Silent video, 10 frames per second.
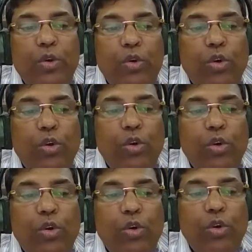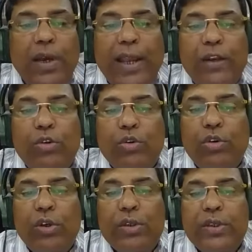courts, high
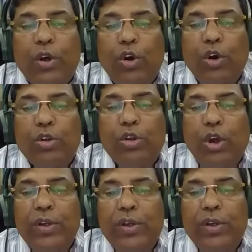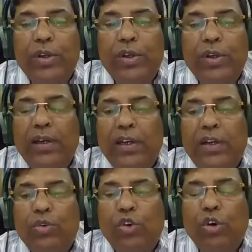courts, or not necessarily
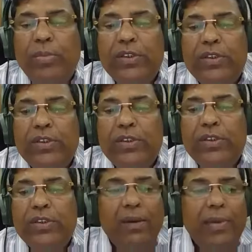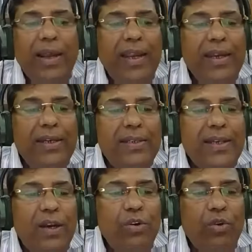into commercial court dealt by
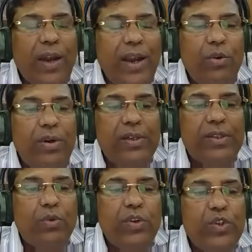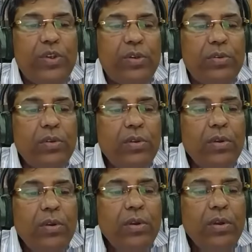ADs. I don't know. I don't understand the question.
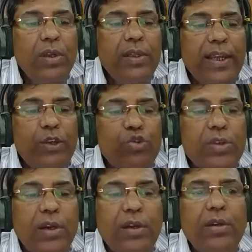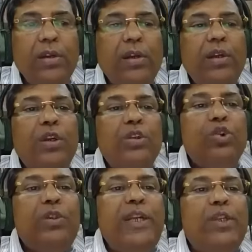Thank you, sir. So
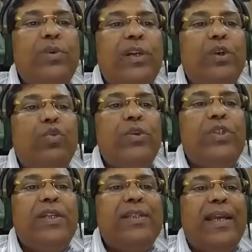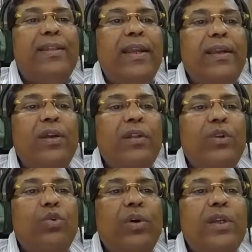these were the questions, I think.
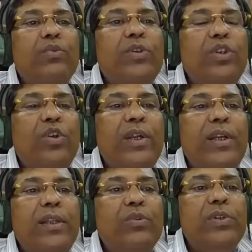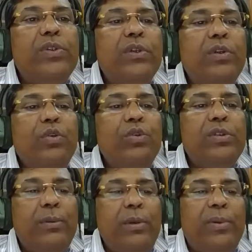There's no other question or any other question.
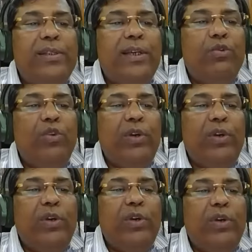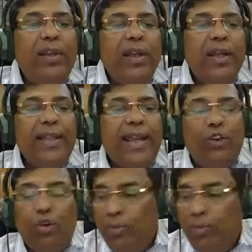No, everybody said good evening. Thank you.